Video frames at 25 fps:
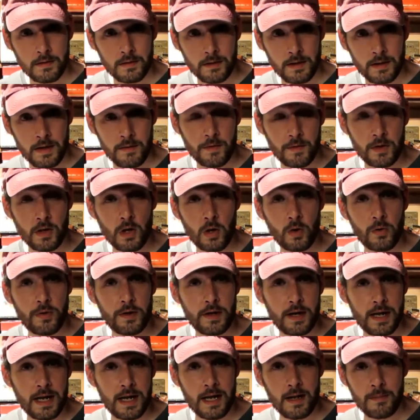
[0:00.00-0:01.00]
even though the
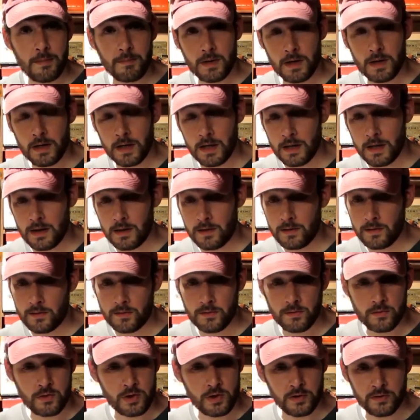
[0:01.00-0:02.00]
name
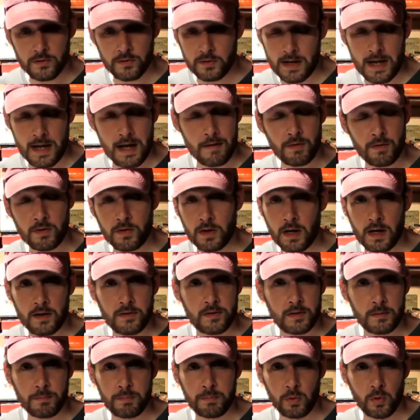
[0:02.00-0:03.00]
is just an
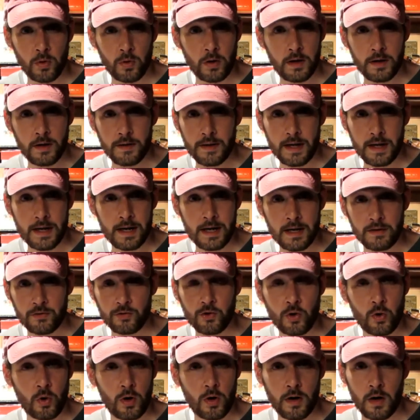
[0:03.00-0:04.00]
advertising ploy that has
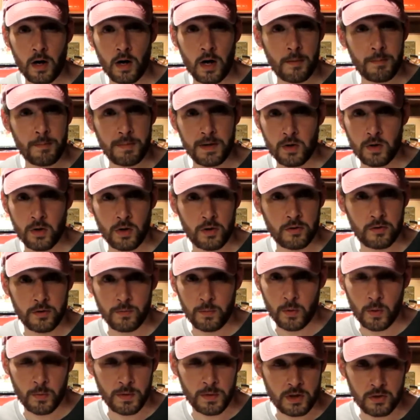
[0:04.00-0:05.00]
caught on because of
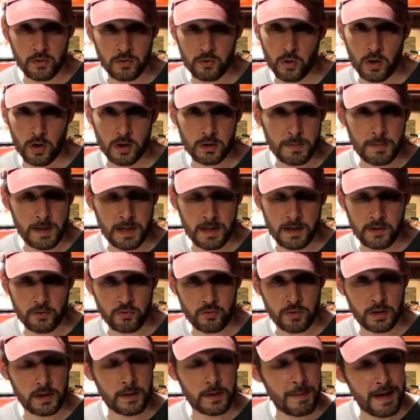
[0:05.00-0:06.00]
what we just talked about,
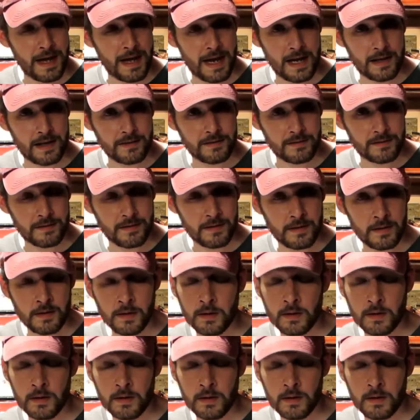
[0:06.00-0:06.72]
history in the past,